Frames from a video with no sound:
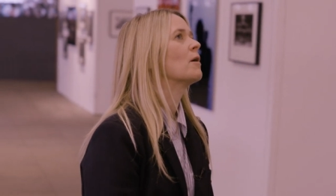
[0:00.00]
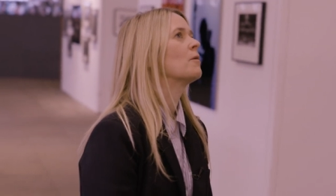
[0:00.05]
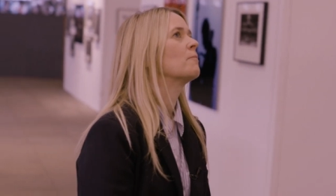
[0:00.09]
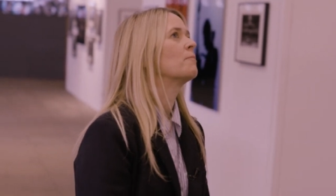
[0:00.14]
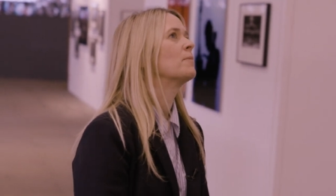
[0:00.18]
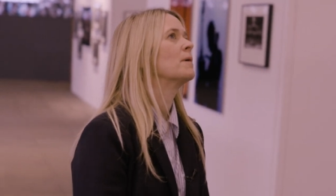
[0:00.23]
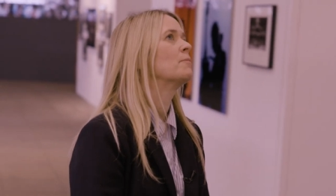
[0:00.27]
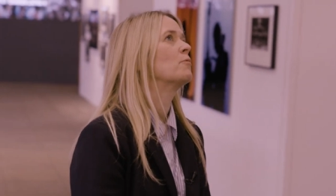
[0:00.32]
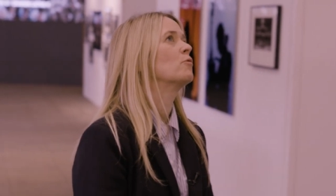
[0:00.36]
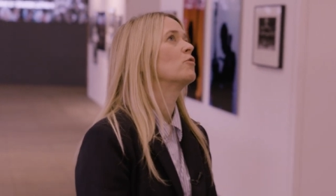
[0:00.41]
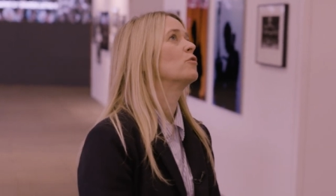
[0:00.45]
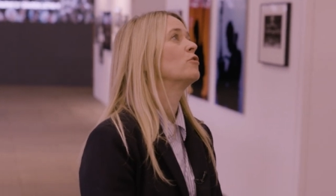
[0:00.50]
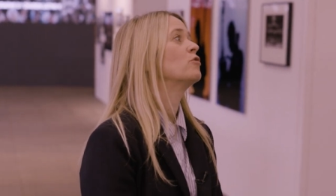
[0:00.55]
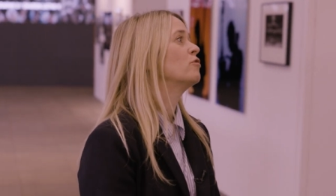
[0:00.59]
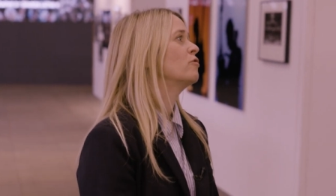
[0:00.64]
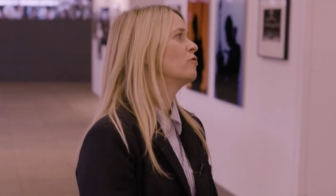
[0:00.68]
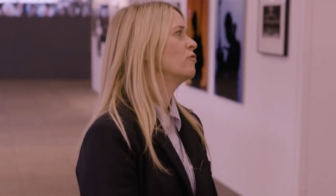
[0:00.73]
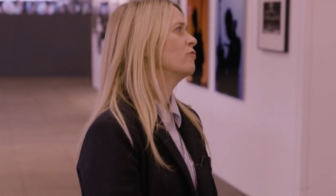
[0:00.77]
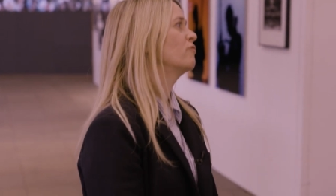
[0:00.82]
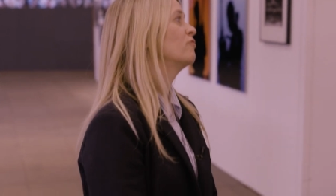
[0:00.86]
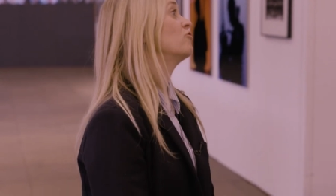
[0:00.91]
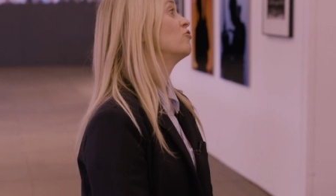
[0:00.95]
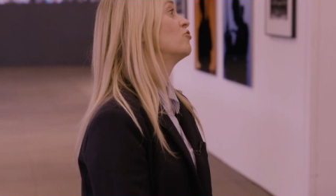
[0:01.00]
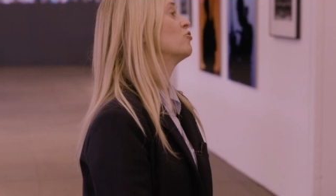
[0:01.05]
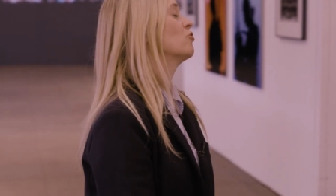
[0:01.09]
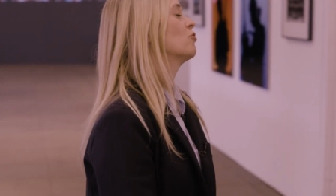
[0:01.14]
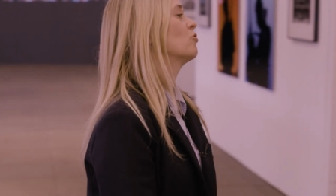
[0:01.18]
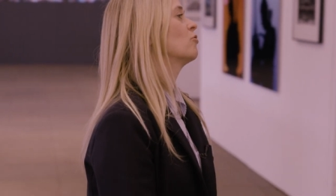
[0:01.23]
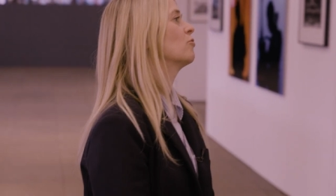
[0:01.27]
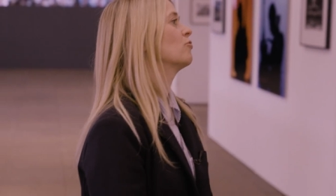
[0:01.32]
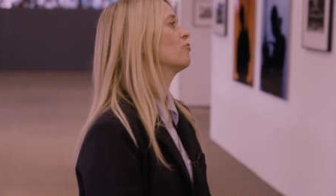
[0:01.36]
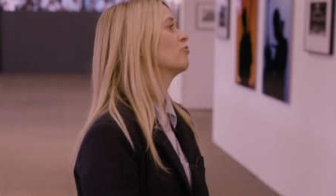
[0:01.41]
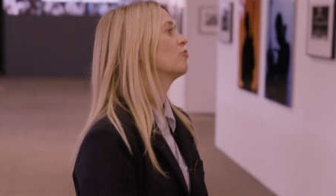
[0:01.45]
about people that you've
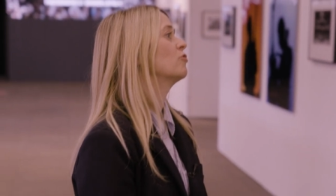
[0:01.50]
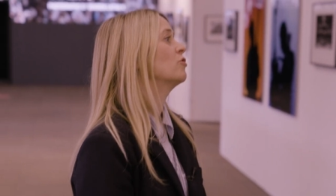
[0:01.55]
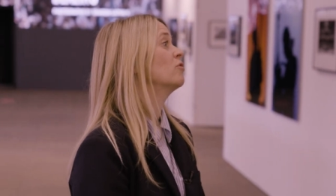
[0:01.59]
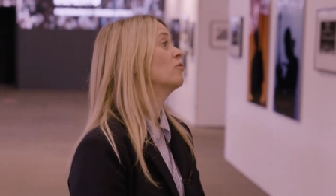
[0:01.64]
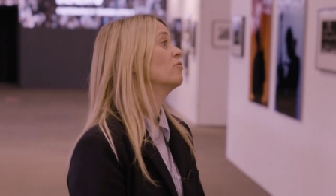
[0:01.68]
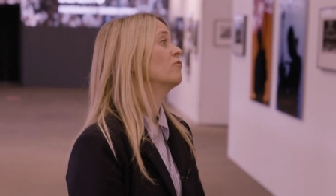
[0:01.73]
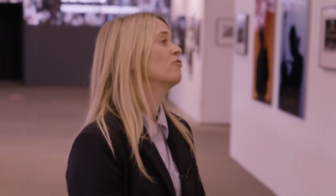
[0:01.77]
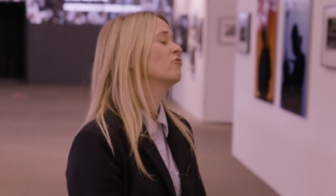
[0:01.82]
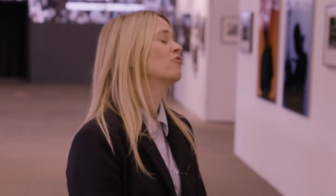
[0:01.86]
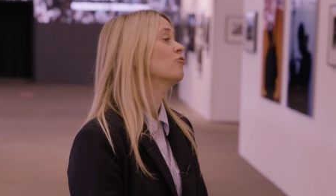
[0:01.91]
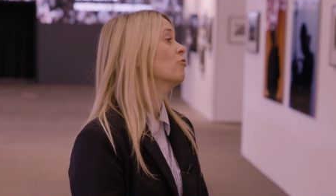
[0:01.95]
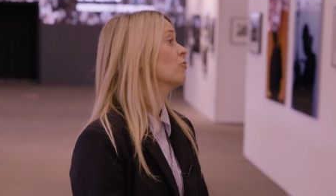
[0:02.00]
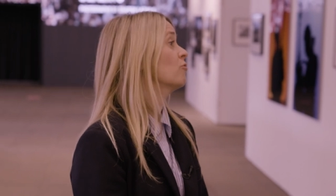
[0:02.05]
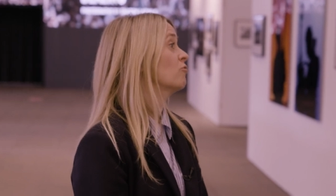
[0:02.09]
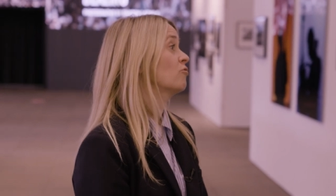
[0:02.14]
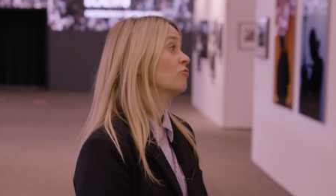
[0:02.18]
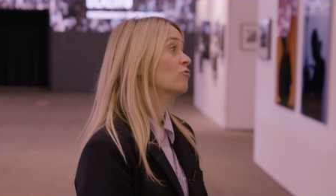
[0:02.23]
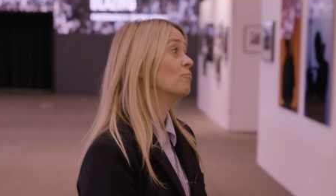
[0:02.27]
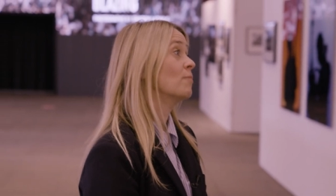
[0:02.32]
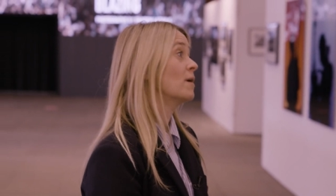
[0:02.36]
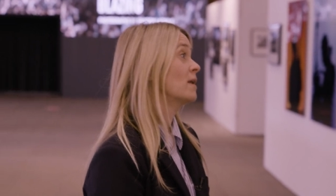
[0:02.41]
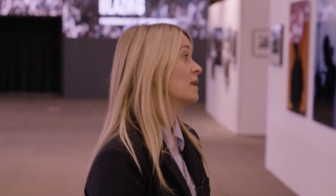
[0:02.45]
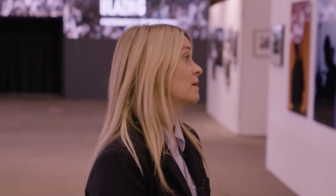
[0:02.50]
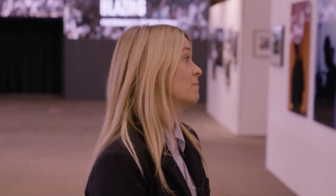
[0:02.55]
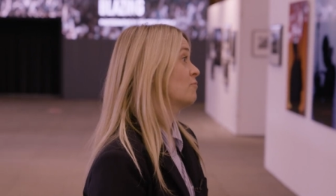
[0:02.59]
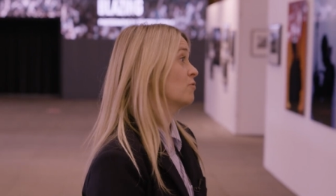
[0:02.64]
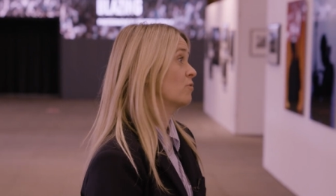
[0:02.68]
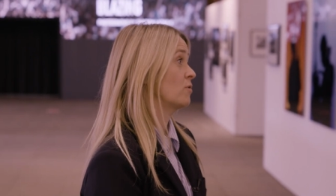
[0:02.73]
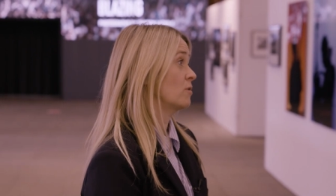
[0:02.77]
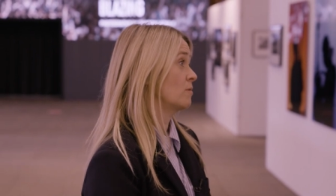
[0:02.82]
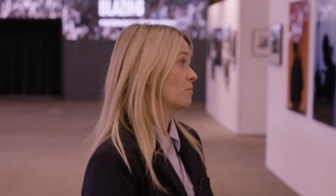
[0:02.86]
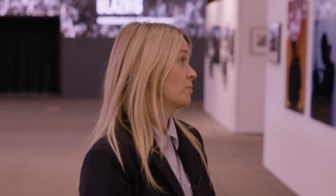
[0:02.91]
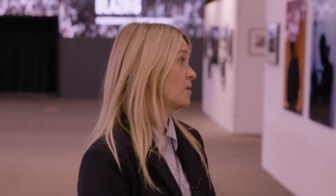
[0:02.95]
shot, so you've shot so many
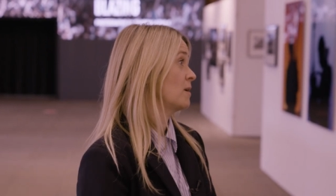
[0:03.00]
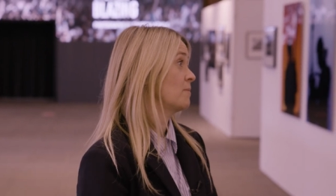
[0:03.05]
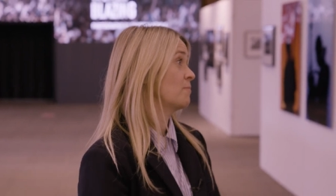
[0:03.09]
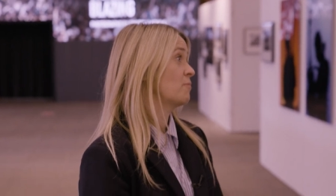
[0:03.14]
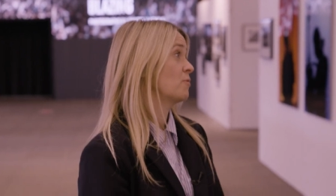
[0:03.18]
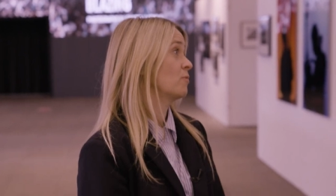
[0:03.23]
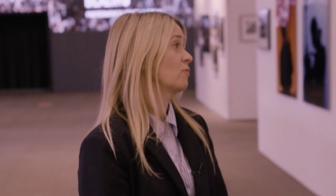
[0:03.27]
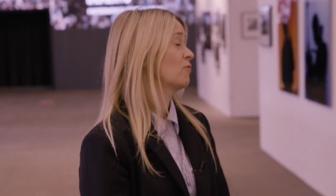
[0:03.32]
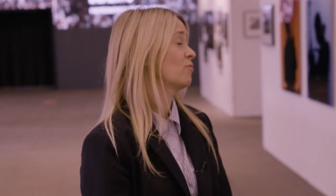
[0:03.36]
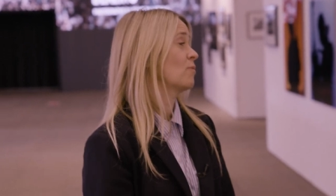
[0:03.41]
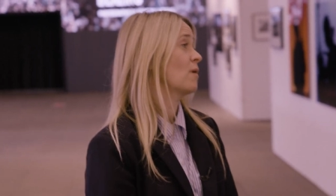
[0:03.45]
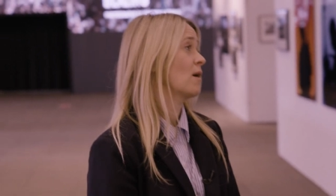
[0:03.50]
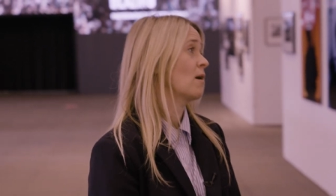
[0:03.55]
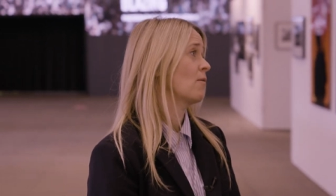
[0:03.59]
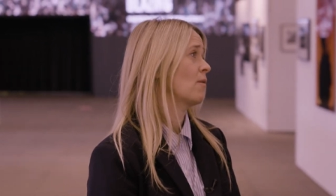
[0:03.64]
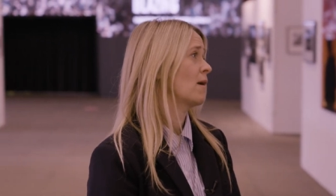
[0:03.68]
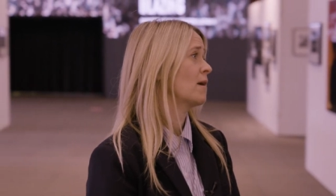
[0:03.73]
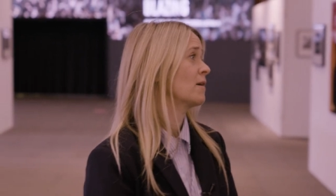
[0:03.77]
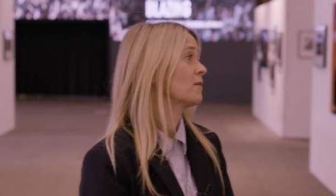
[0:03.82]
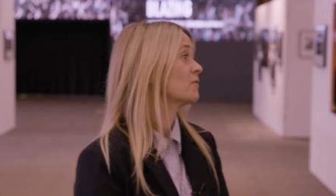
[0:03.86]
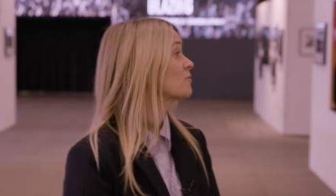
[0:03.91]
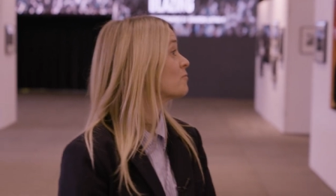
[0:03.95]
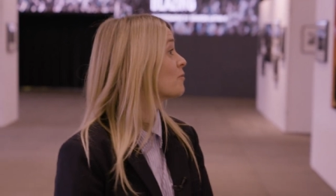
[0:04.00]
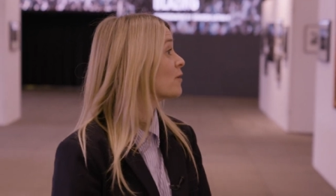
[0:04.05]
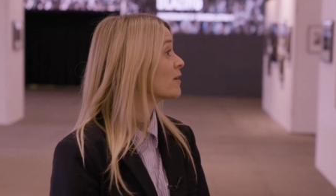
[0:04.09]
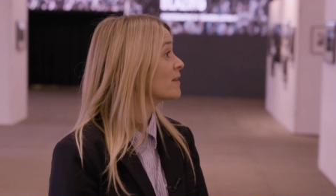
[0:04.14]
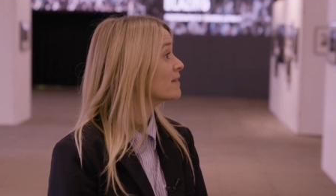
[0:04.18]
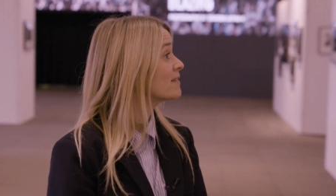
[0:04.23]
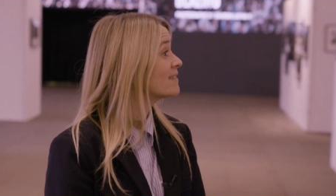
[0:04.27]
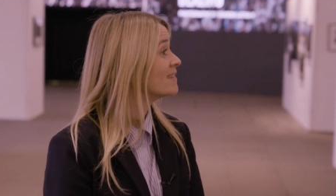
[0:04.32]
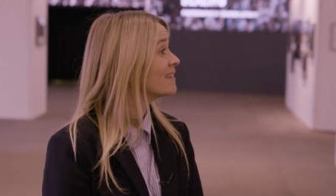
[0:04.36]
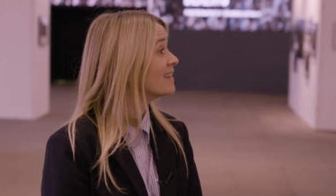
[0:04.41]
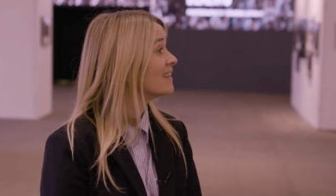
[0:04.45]
brilliant people as well, mm. like
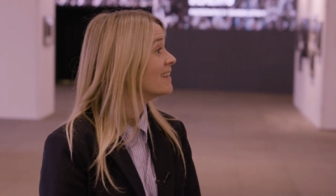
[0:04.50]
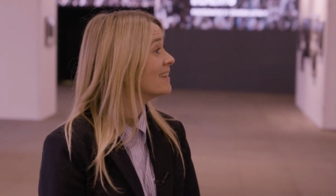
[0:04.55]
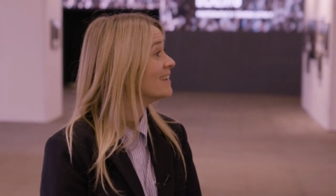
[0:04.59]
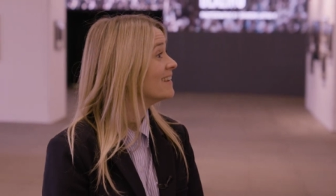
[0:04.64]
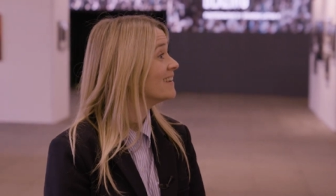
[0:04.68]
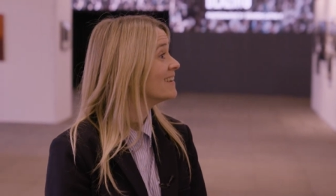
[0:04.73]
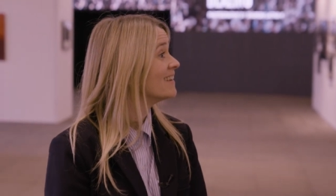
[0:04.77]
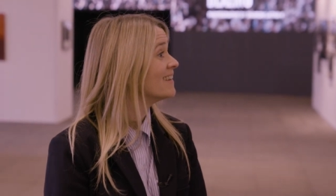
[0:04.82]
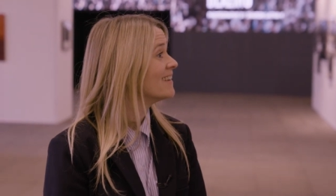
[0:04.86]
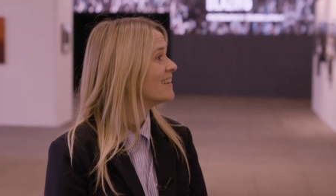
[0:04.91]
Springsteen.